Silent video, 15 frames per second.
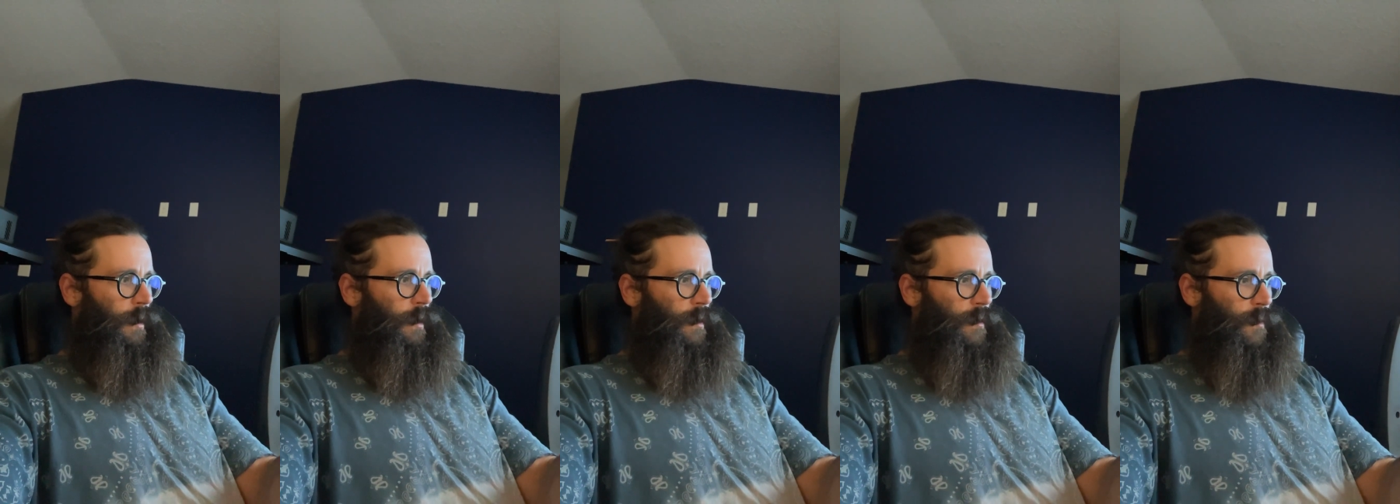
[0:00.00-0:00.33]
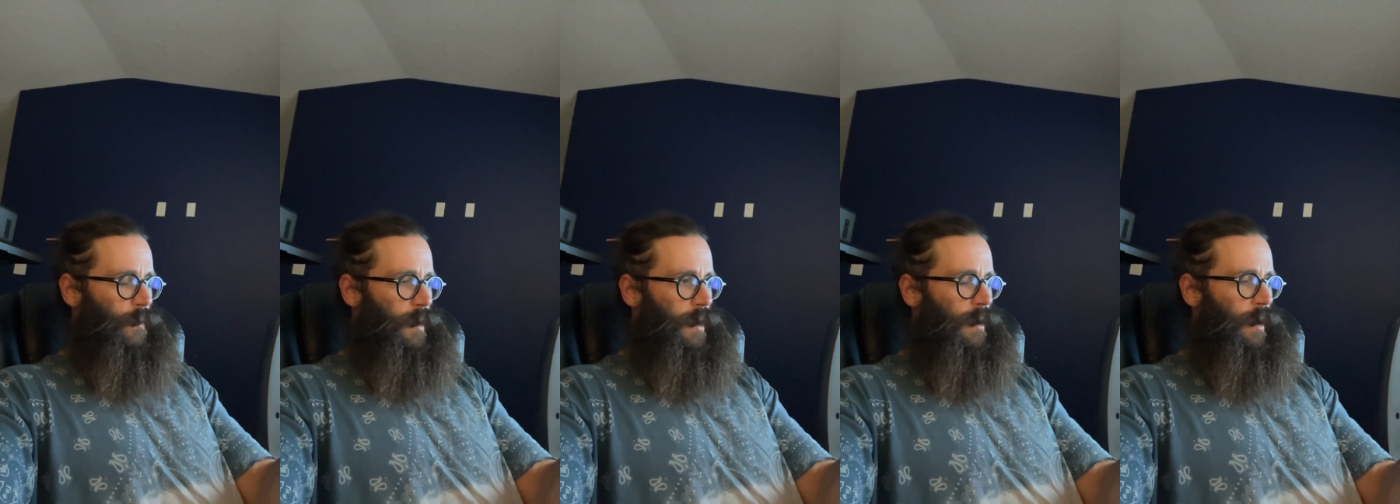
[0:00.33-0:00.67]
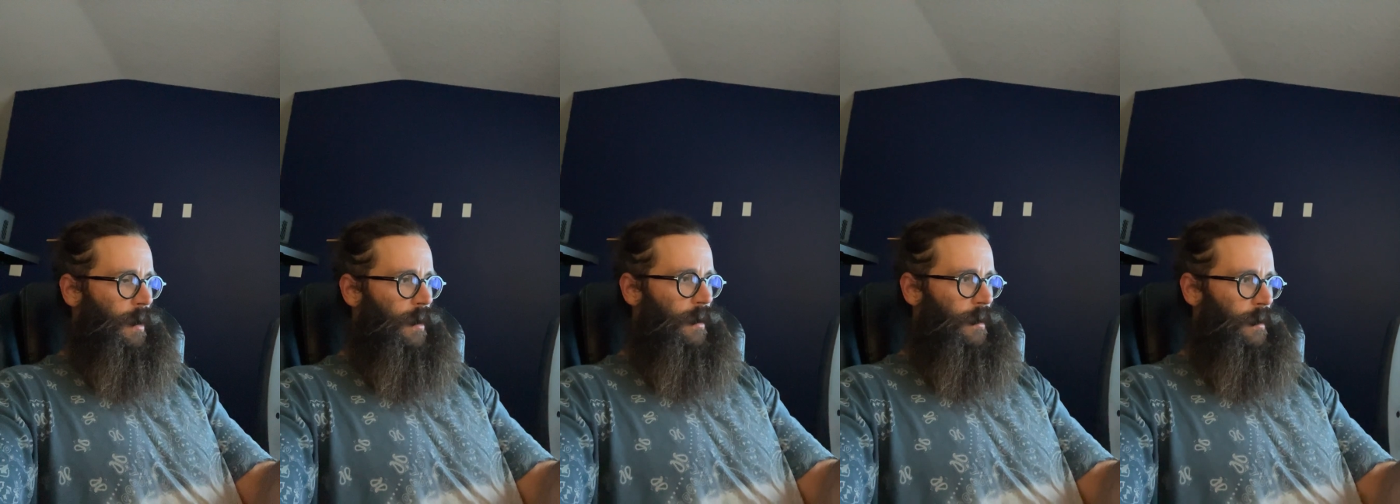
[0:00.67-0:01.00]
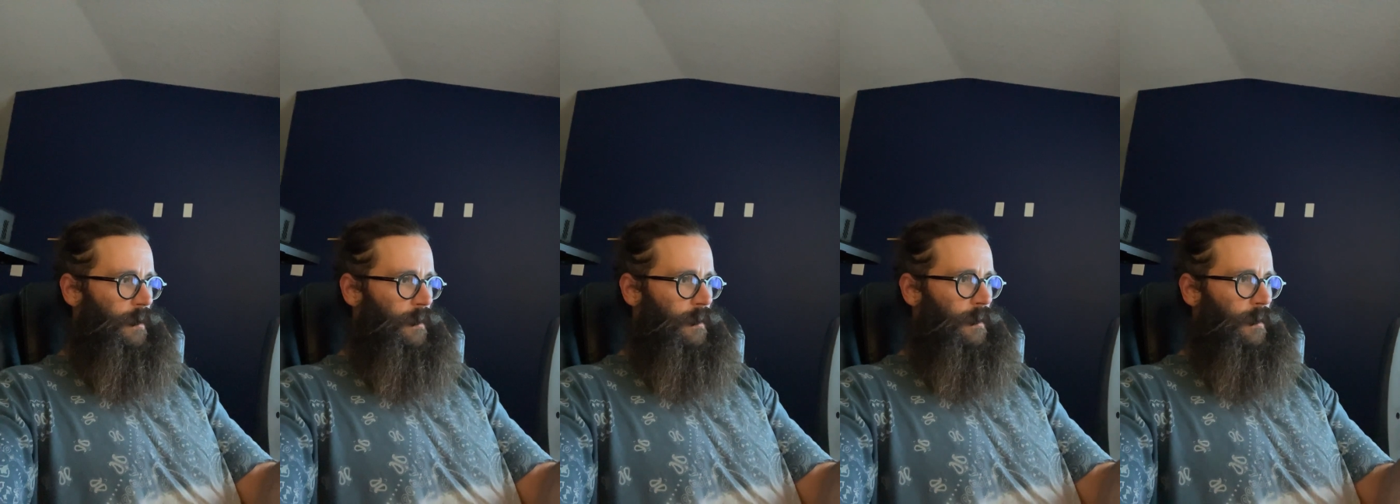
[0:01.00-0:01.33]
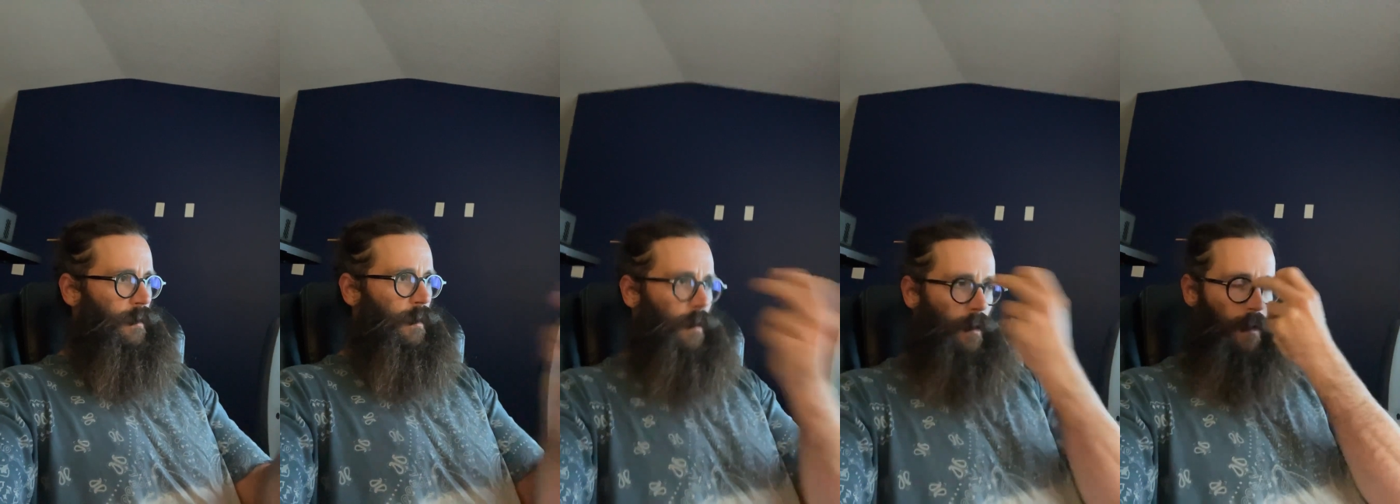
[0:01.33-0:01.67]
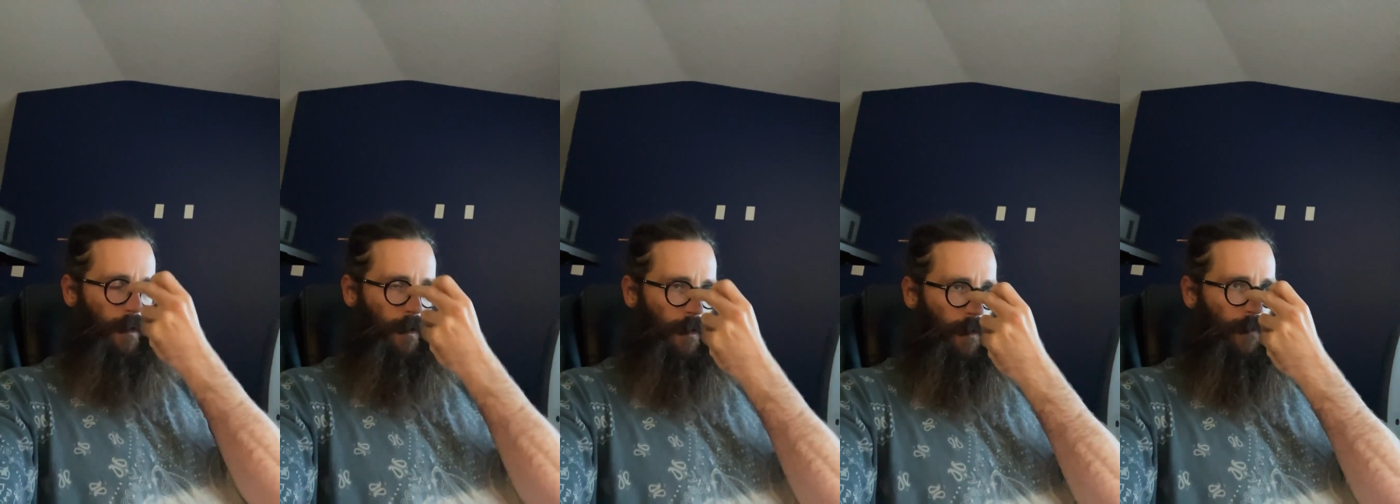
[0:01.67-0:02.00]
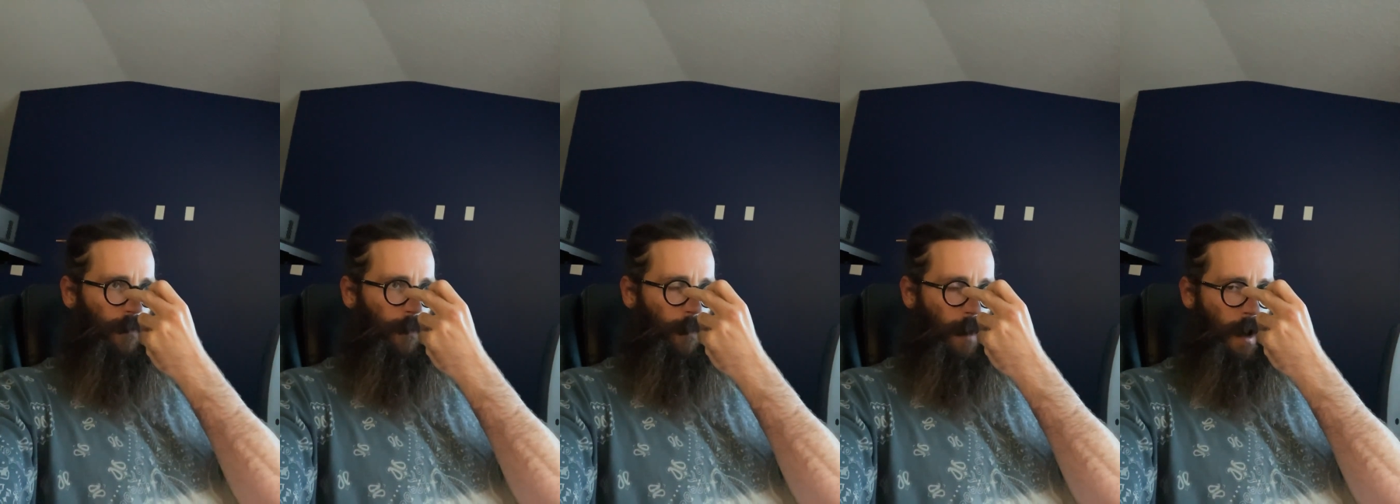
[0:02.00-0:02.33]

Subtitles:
is because of